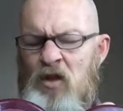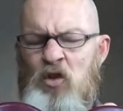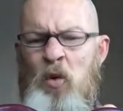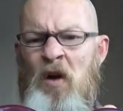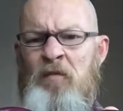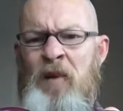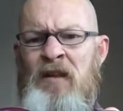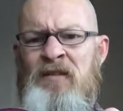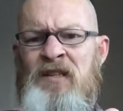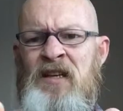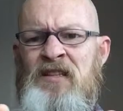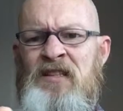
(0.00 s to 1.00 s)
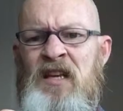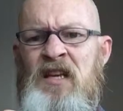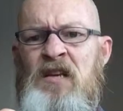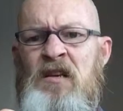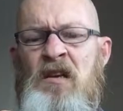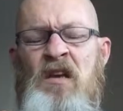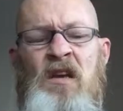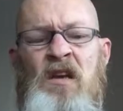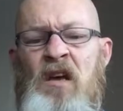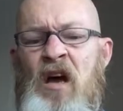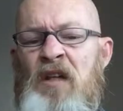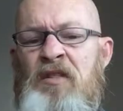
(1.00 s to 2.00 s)
£12.60,
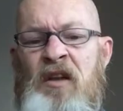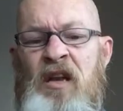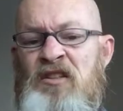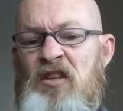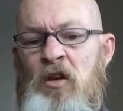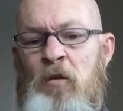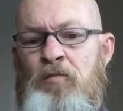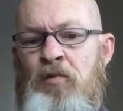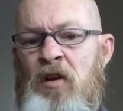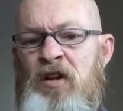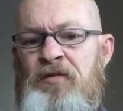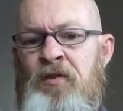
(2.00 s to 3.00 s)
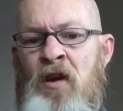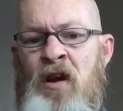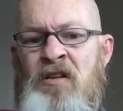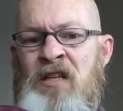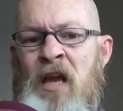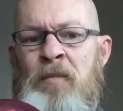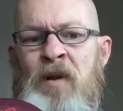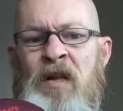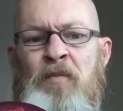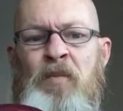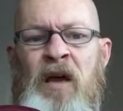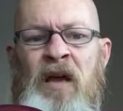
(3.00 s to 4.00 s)
I think that's a good price for it. I'd
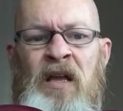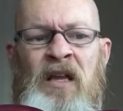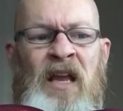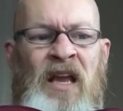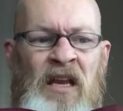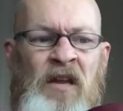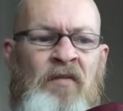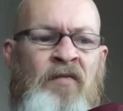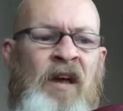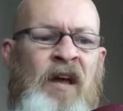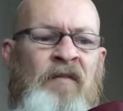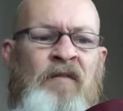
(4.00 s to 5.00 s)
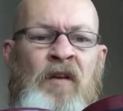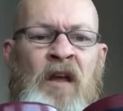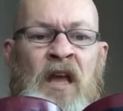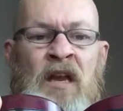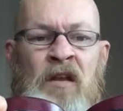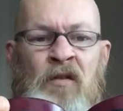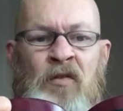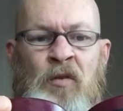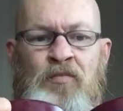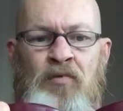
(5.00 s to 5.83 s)
happily pay any of that for any of the